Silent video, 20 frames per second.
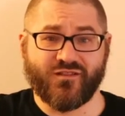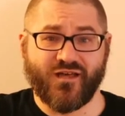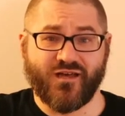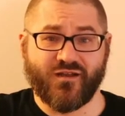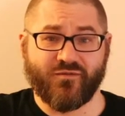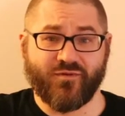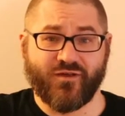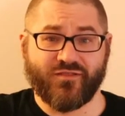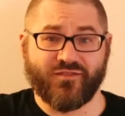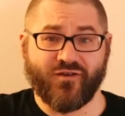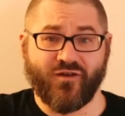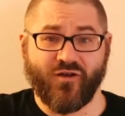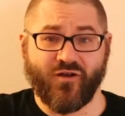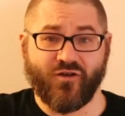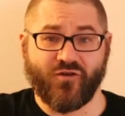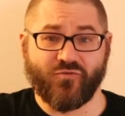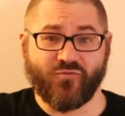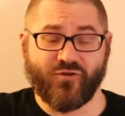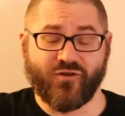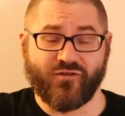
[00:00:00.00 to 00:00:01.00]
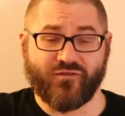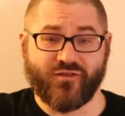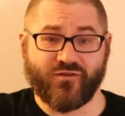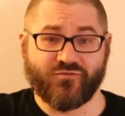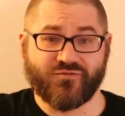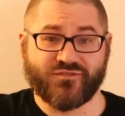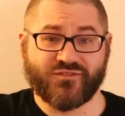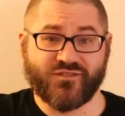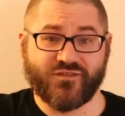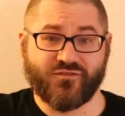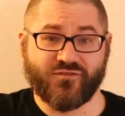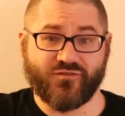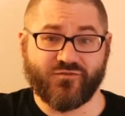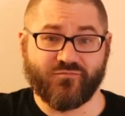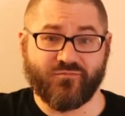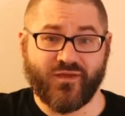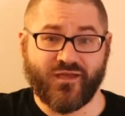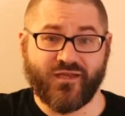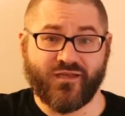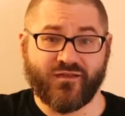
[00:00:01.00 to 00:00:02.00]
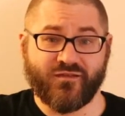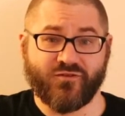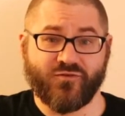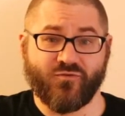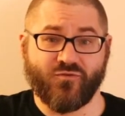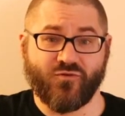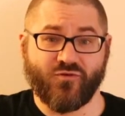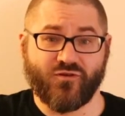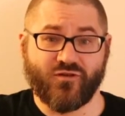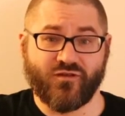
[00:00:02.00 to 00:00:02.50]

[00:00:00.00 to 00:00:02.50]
lot about the hardware that was either made or